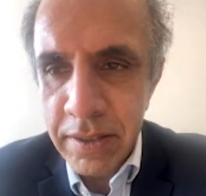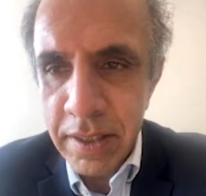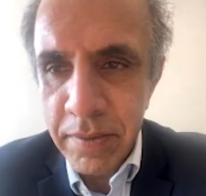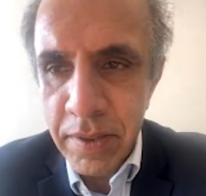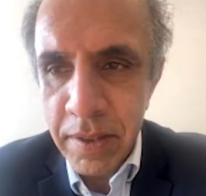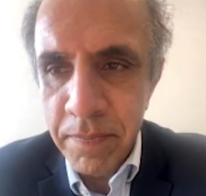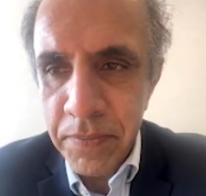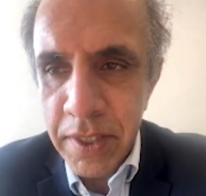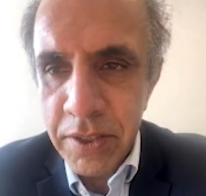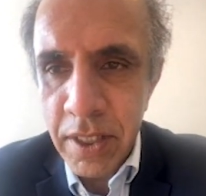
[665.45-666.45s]
The
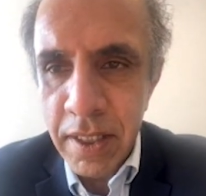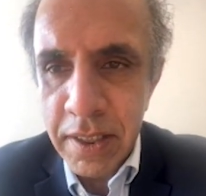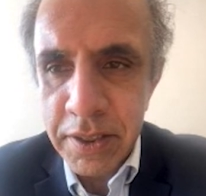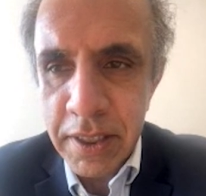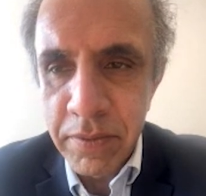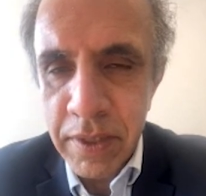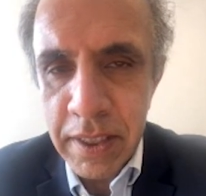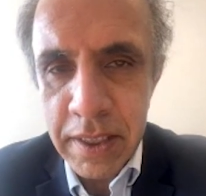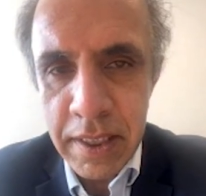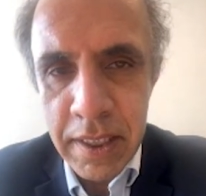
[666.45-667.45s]
targeting
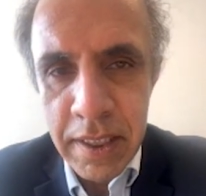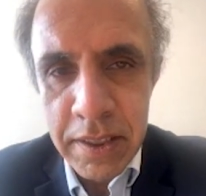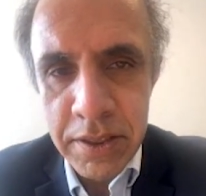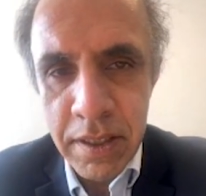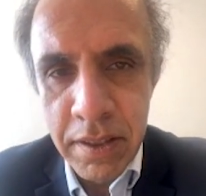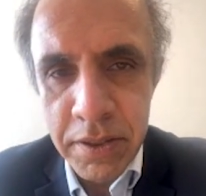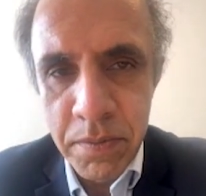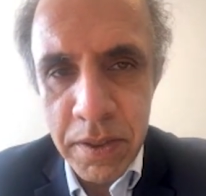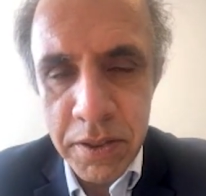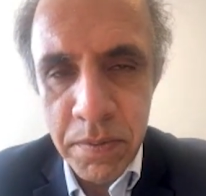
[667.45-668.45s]
really starts
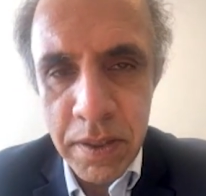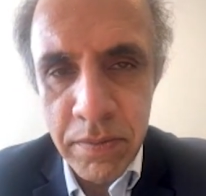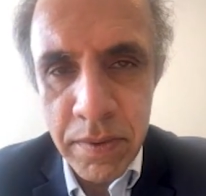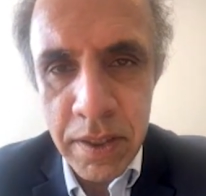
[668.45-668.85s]
once we're